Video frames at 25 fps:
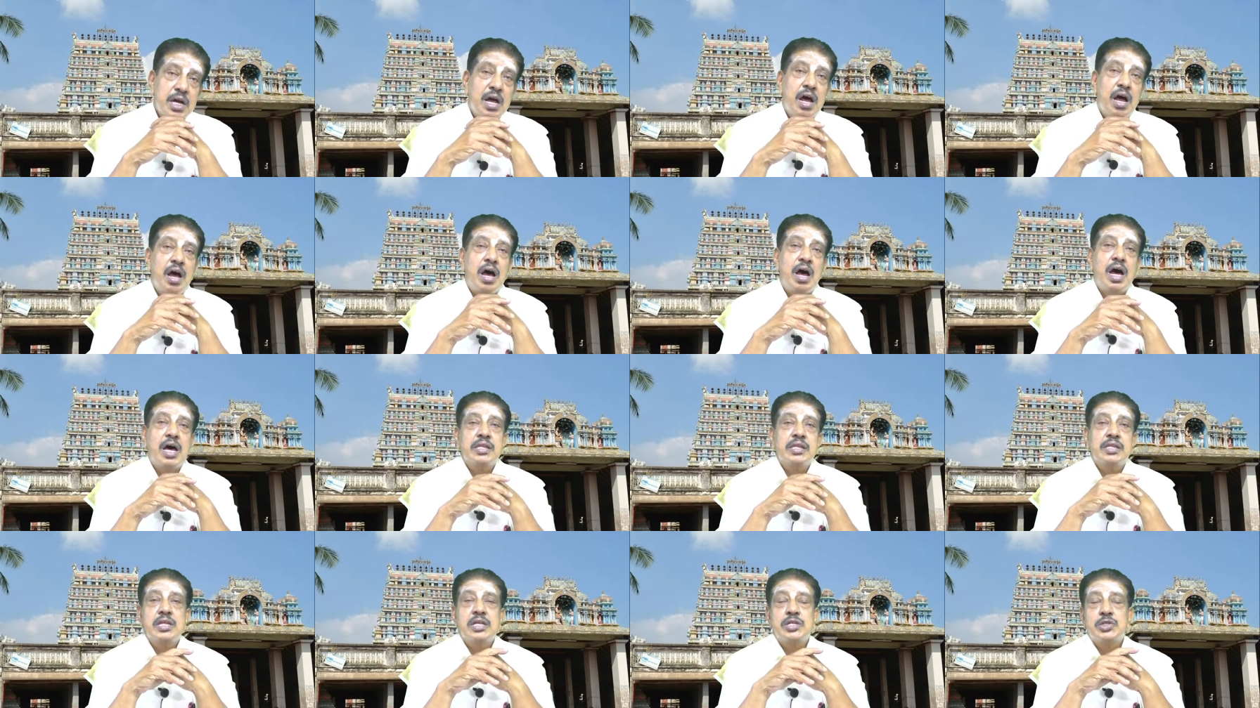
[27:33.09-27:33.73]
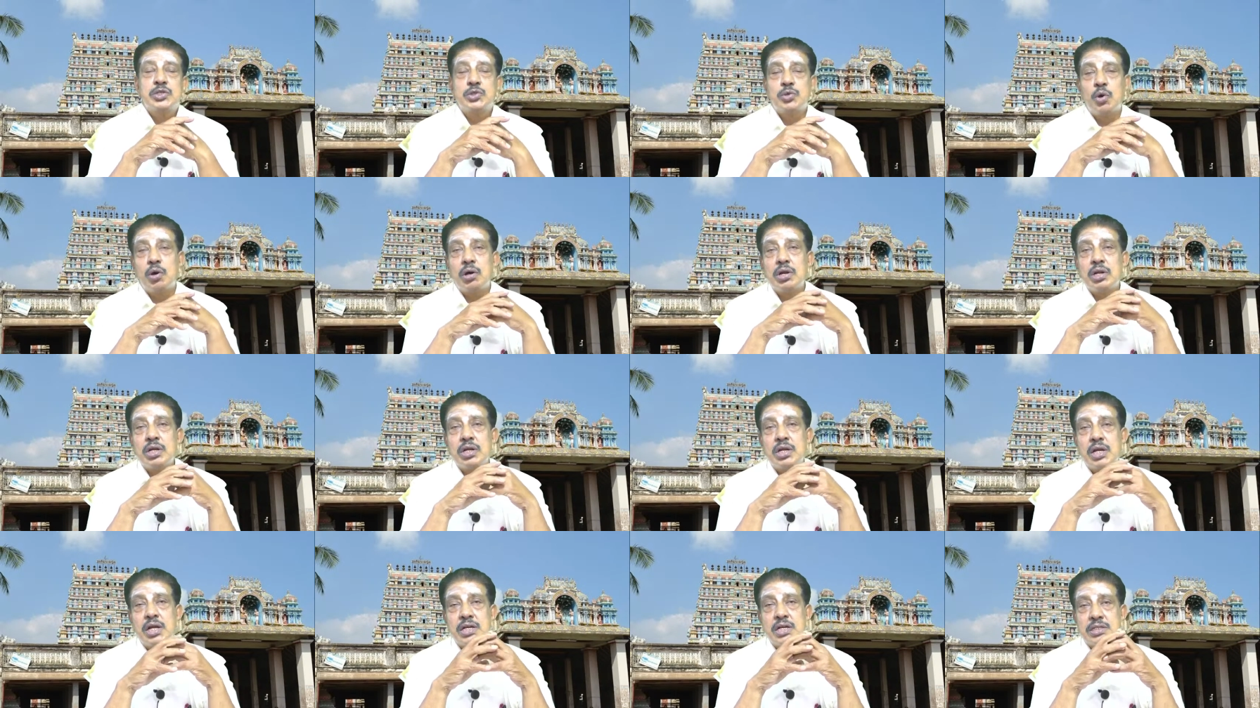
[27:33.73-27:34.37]
Or the soul
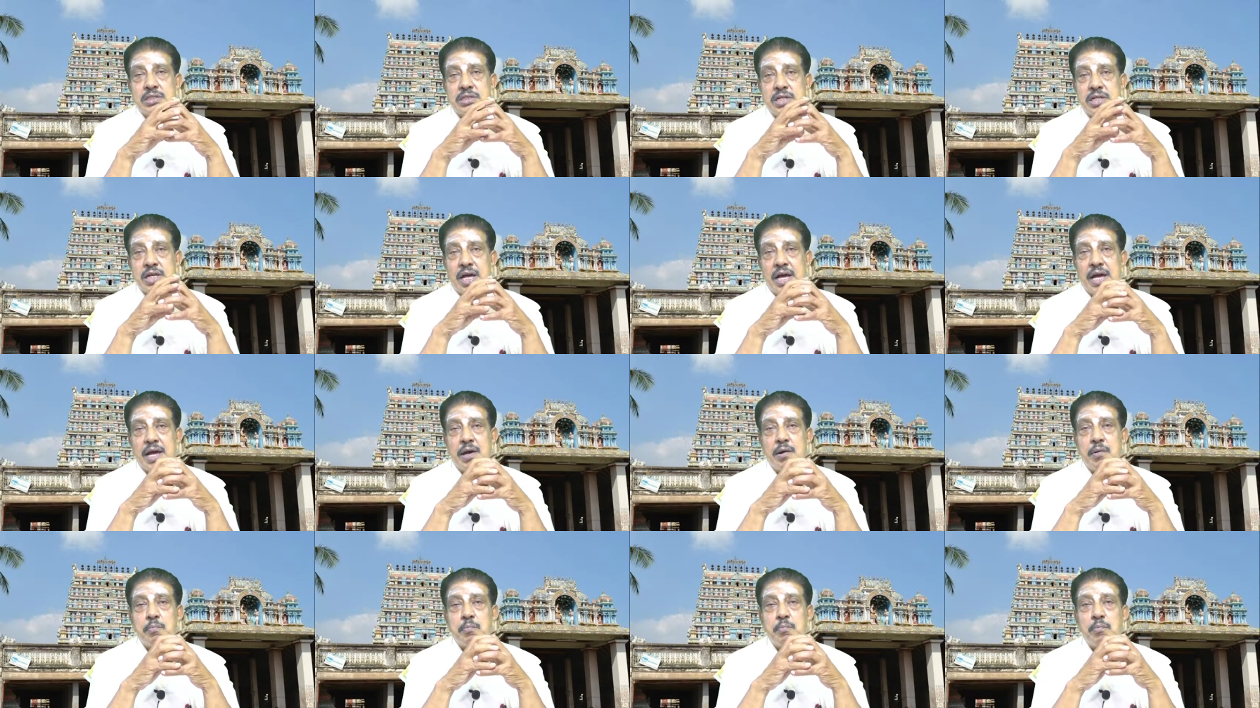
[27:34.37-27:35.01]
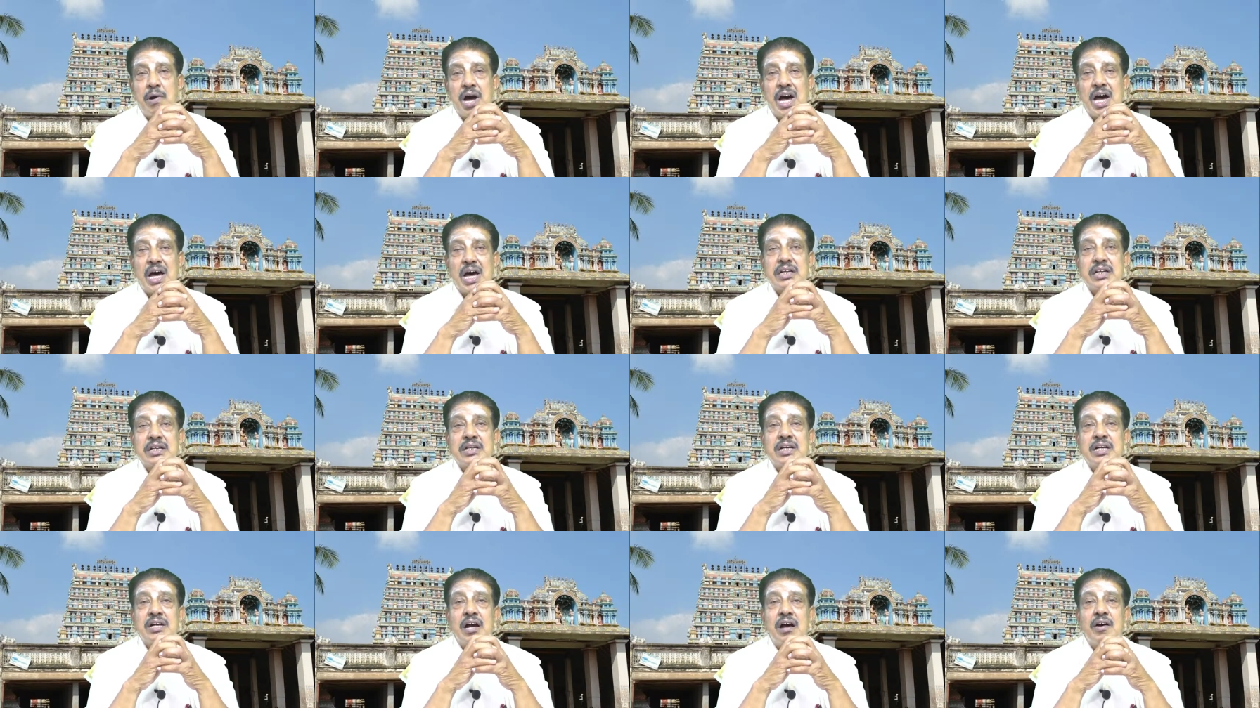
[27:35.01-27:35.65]
is the
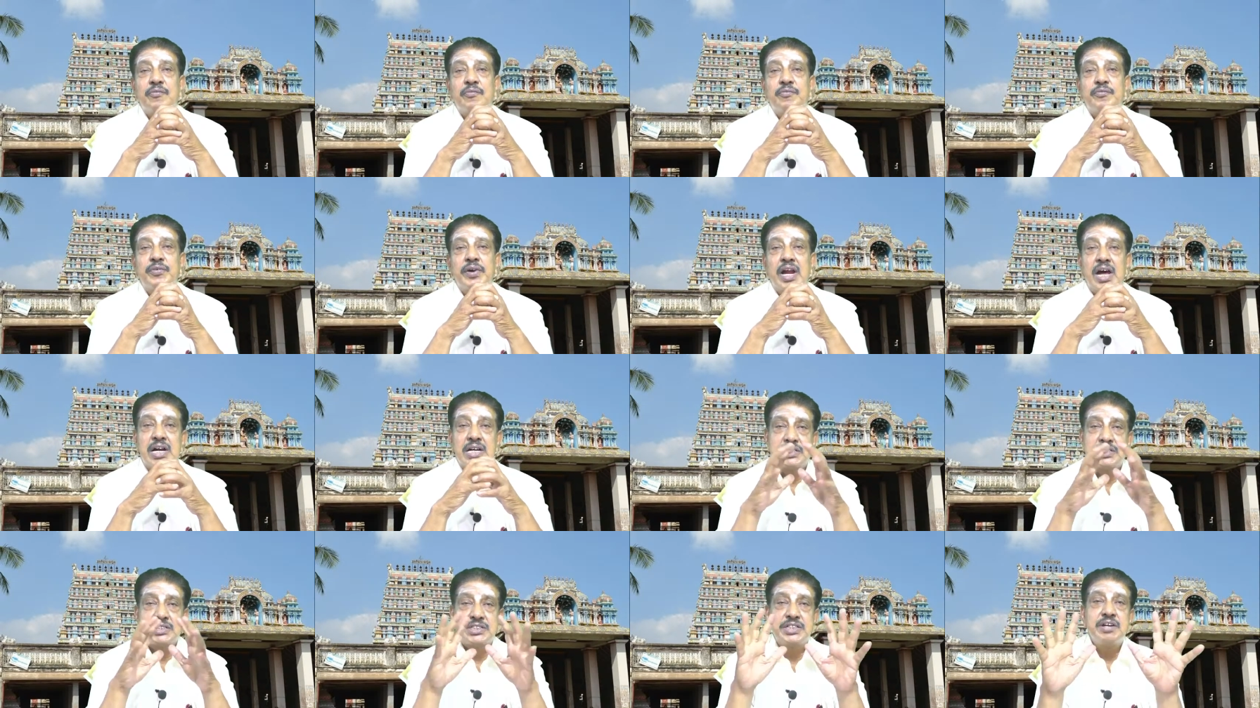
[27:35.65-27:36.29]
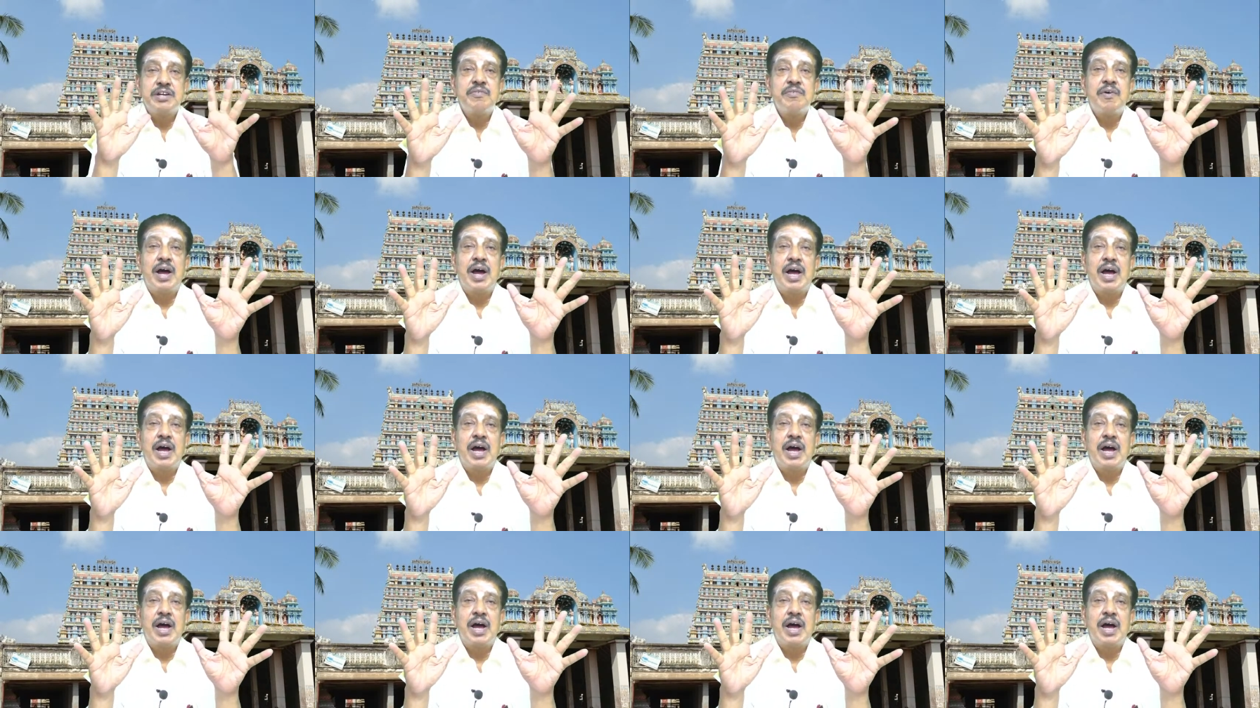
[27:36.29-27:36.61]
mark of Lord Shiva.